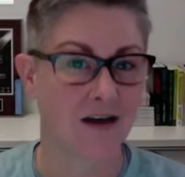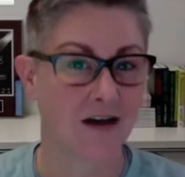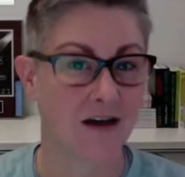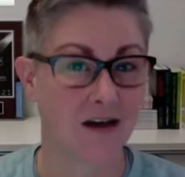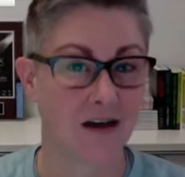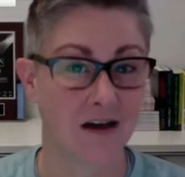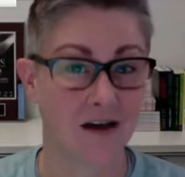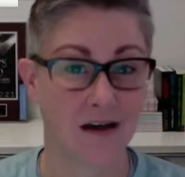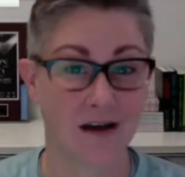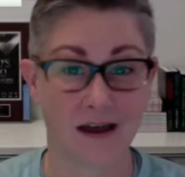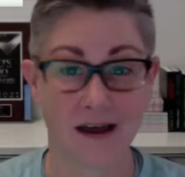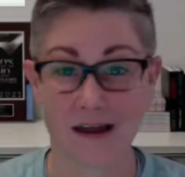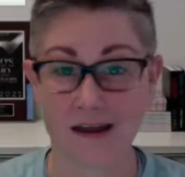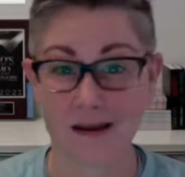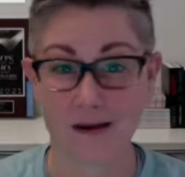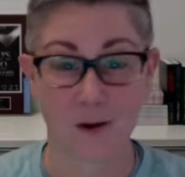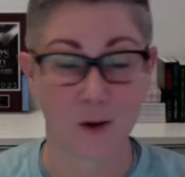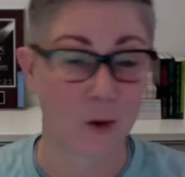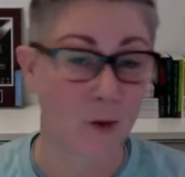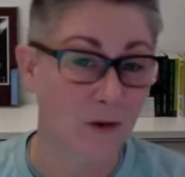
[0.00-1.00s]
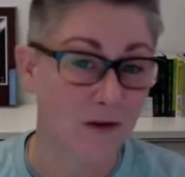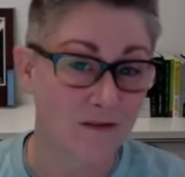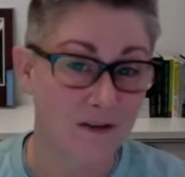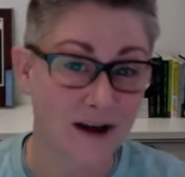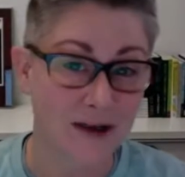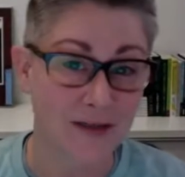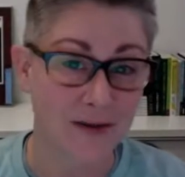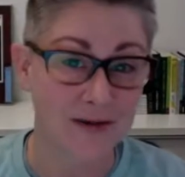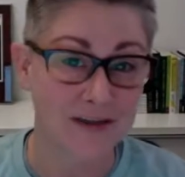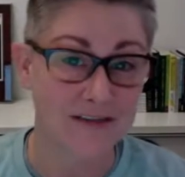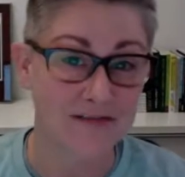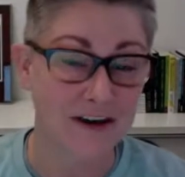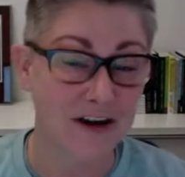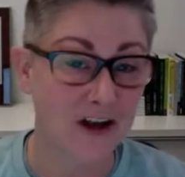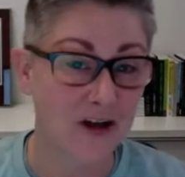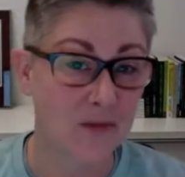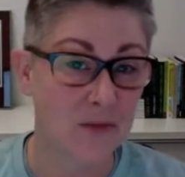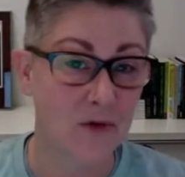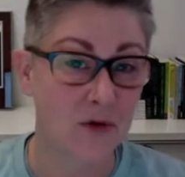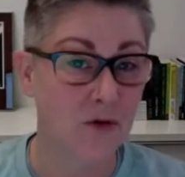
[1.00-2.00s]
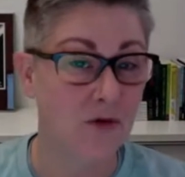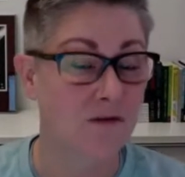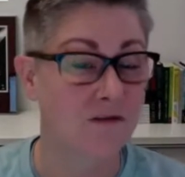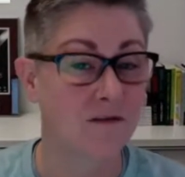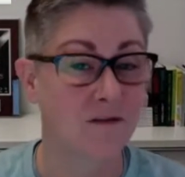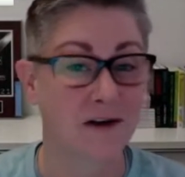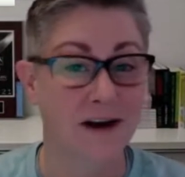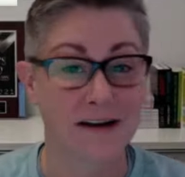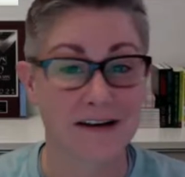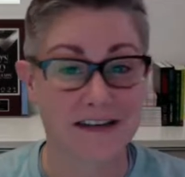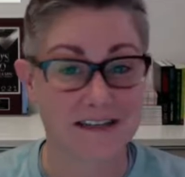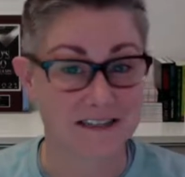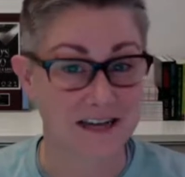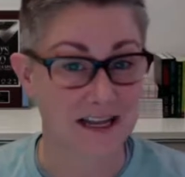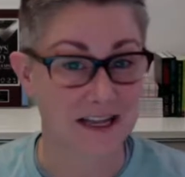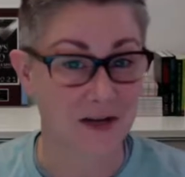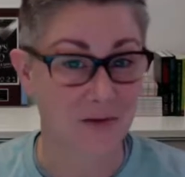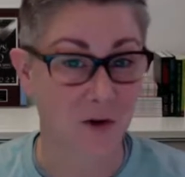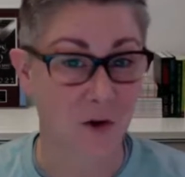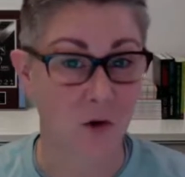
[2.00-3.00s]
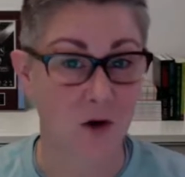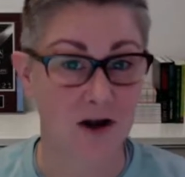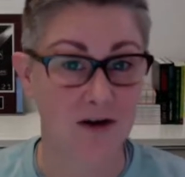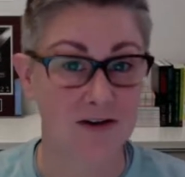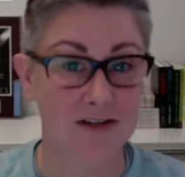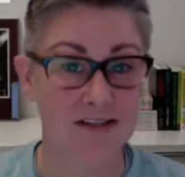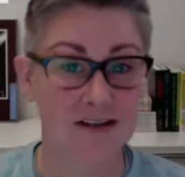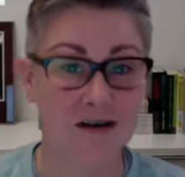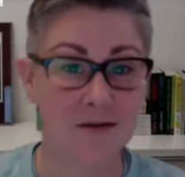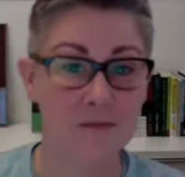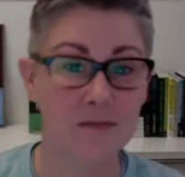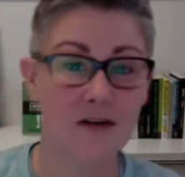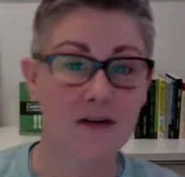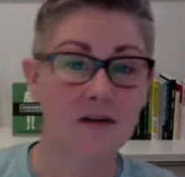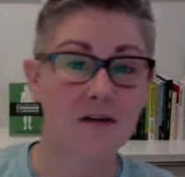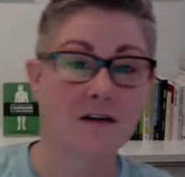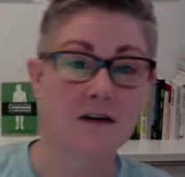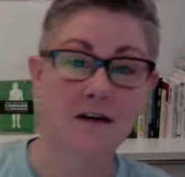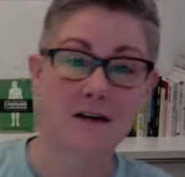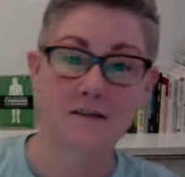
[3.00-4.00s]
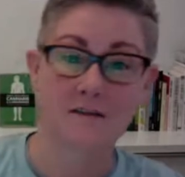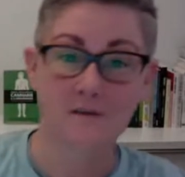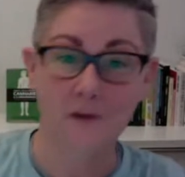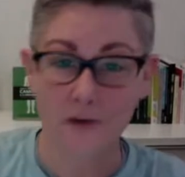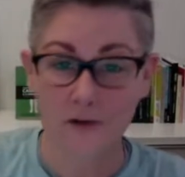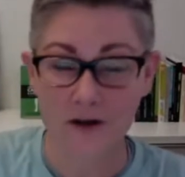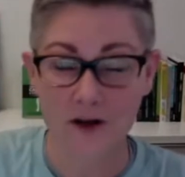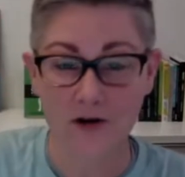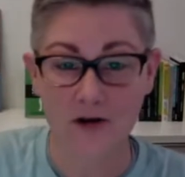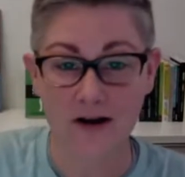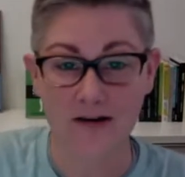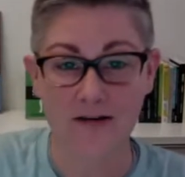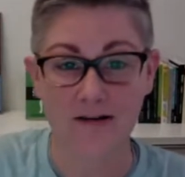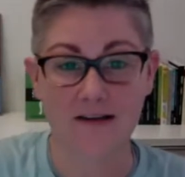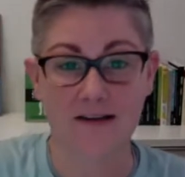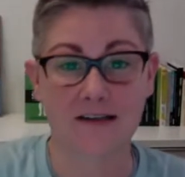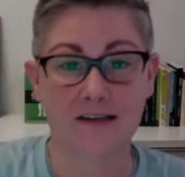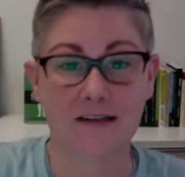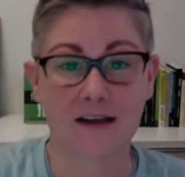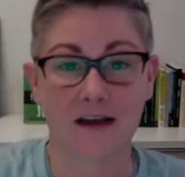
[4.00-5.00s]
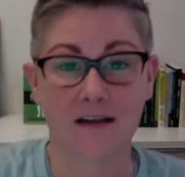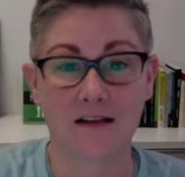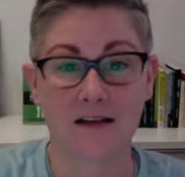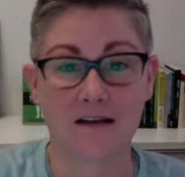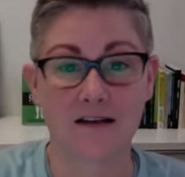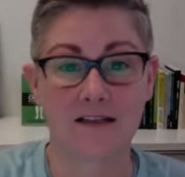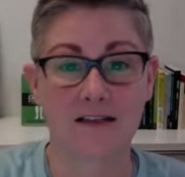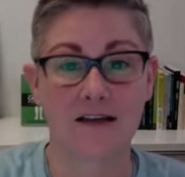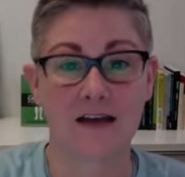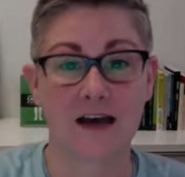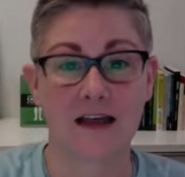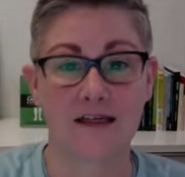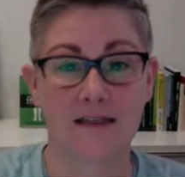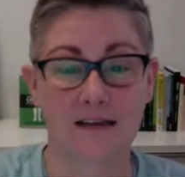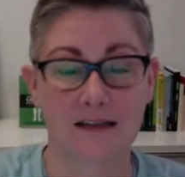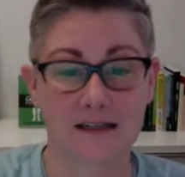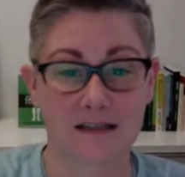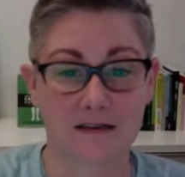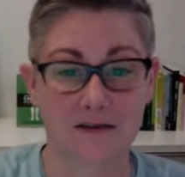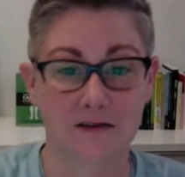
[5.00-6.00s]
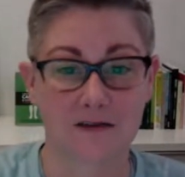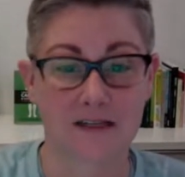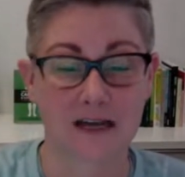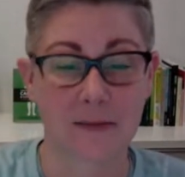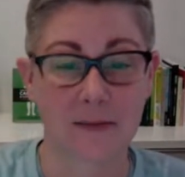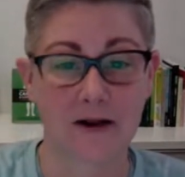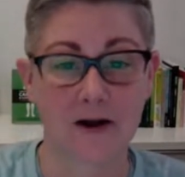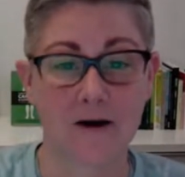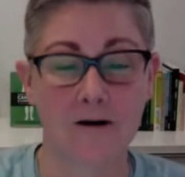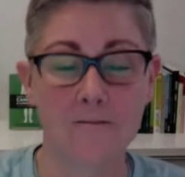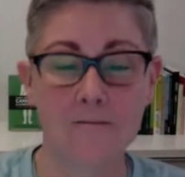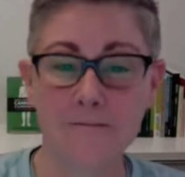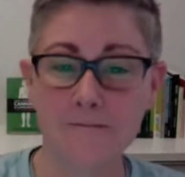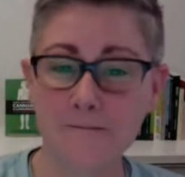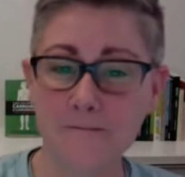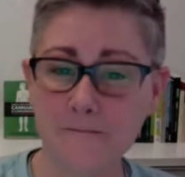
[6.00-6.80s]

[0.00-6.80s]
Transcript: Uh, hey, we've got those available for any state that requires them, uh, fully accredited C L Es at this legal seminar,